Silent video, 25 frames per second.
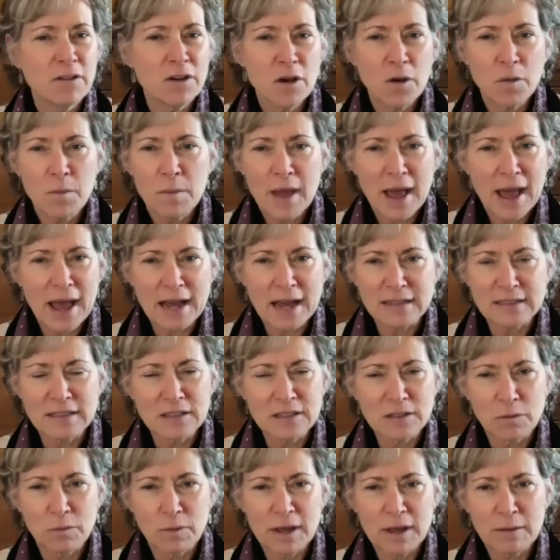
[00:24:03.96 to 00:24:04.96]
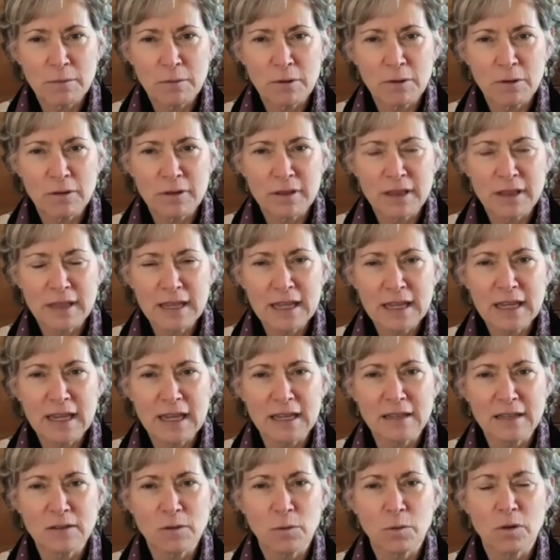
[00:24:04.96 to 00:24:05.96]
go back to the way we were
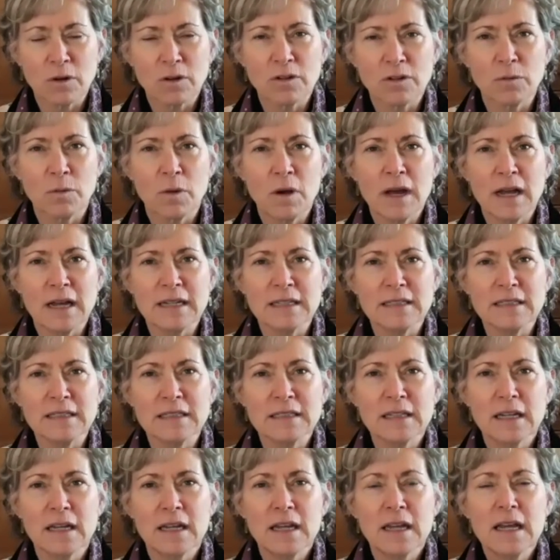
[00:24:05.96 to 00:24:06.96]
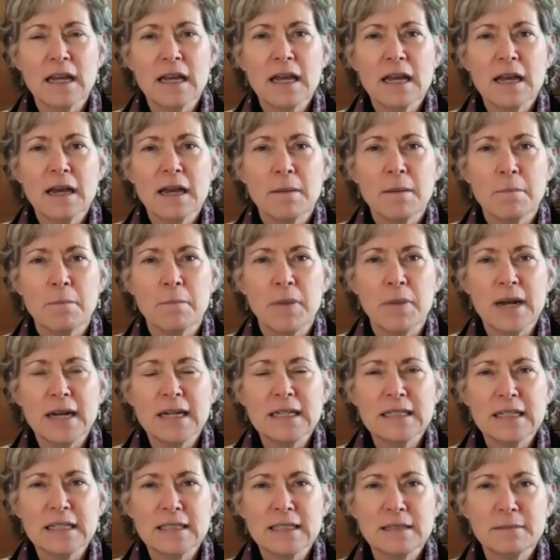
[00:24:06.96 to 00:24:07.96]
thinking the world was. But
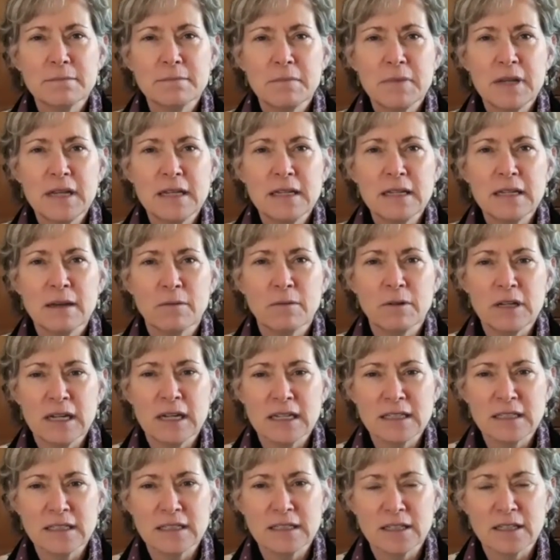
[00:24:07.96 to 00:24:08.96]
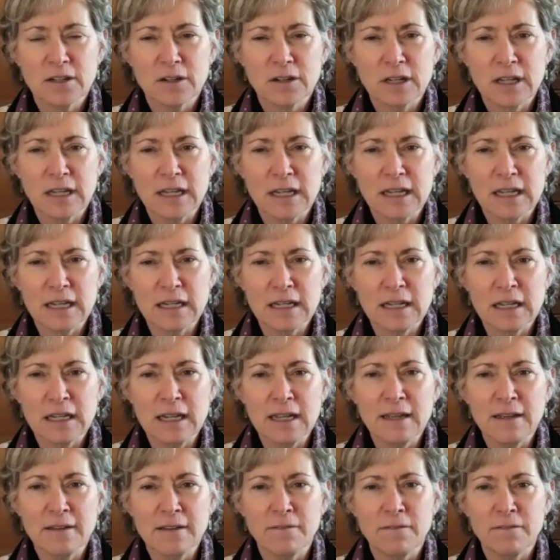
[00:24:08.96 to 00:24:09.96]
it doesn't mean that we necessarily
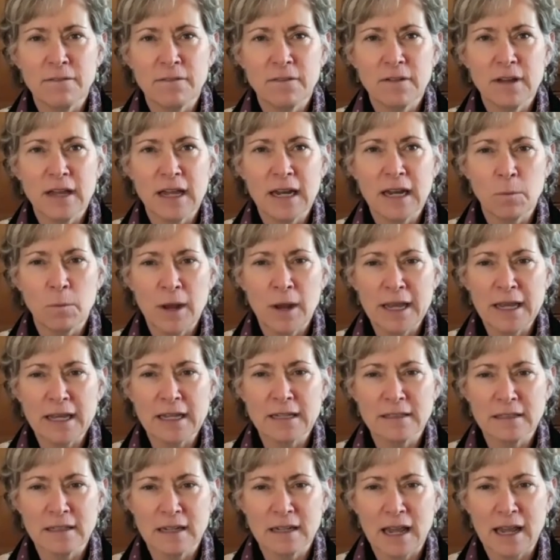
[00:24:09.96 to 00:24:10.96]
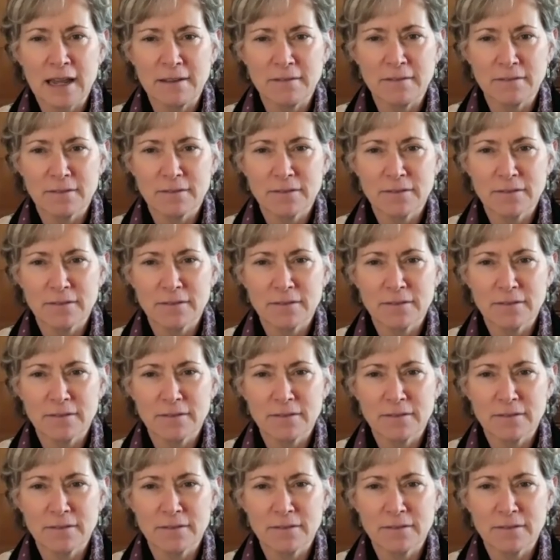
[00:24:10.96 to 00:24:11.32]
live an awakened life.